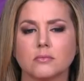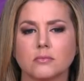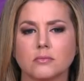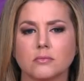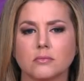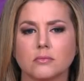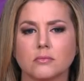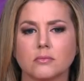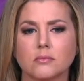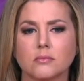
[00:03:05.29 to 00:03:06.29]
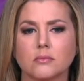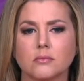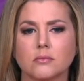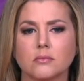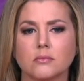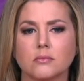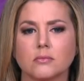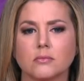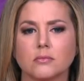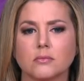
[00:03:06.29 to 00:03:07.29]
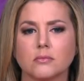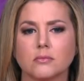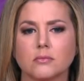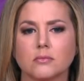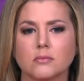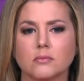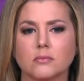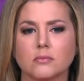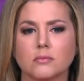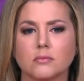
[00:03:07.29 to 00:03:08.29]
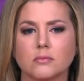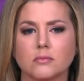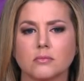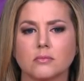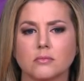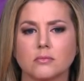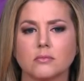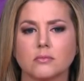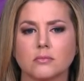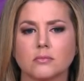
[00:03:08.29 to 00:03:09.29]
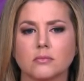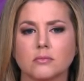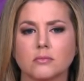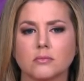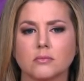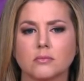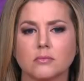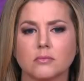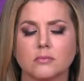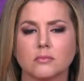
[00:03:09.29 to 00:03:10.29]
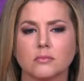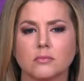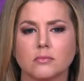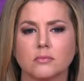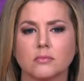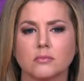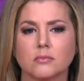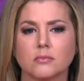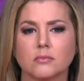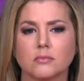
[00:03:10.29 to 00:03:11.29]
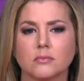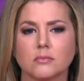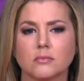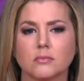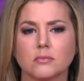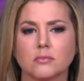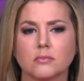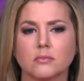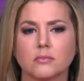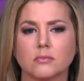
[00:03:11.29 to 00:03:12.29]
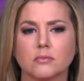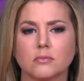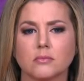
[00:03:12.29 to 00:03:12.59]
The person shown says nothing.